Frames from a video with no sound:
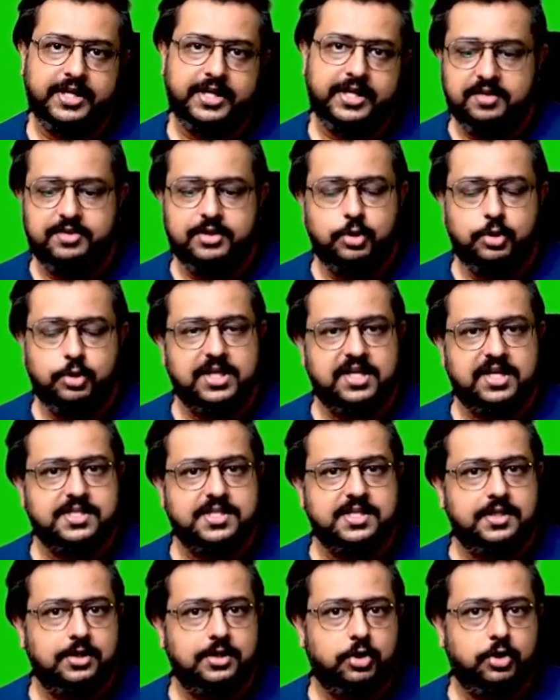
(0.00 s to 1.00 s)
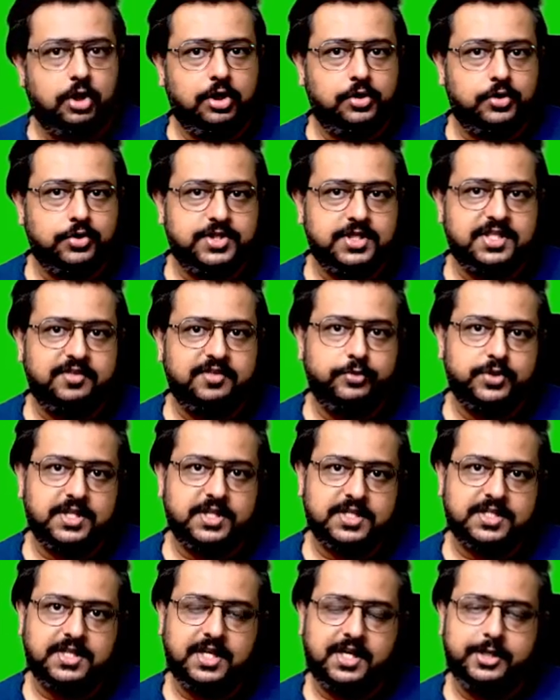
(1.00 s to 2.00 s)
even though there are certain cockroaches if you
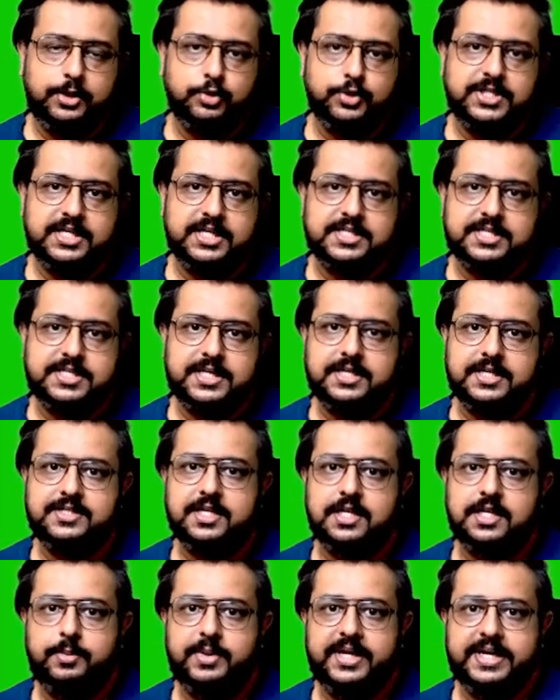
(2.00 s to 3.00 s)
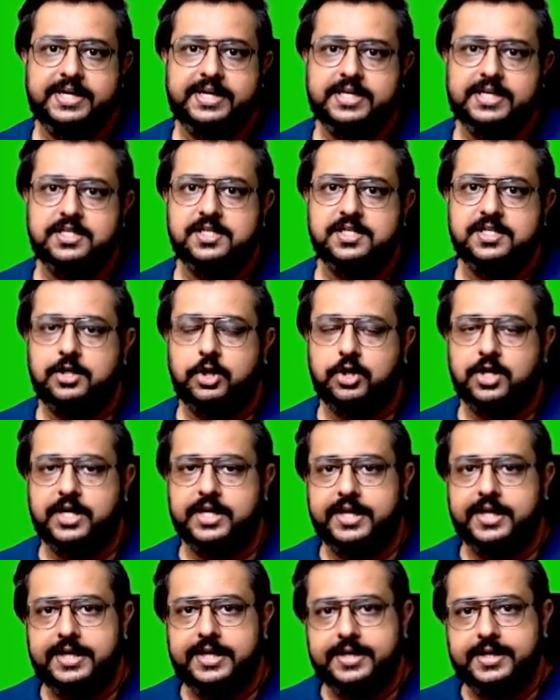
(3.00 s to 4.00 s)
search the IUCN status it will be endangered or
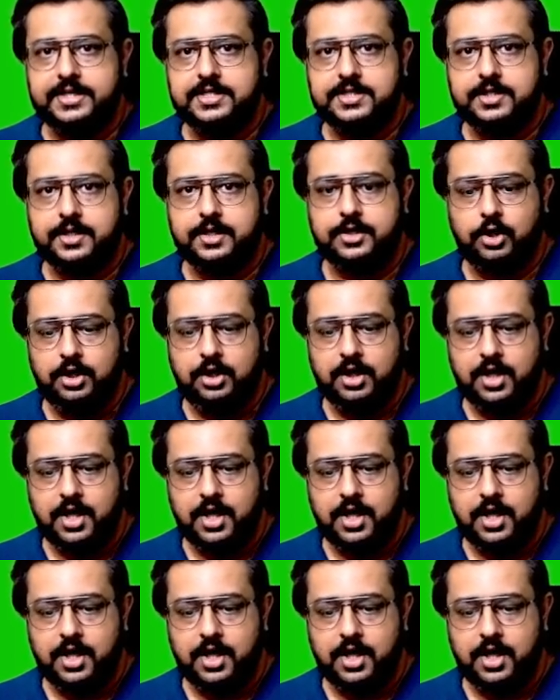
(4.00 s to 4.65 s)
critically endangered and all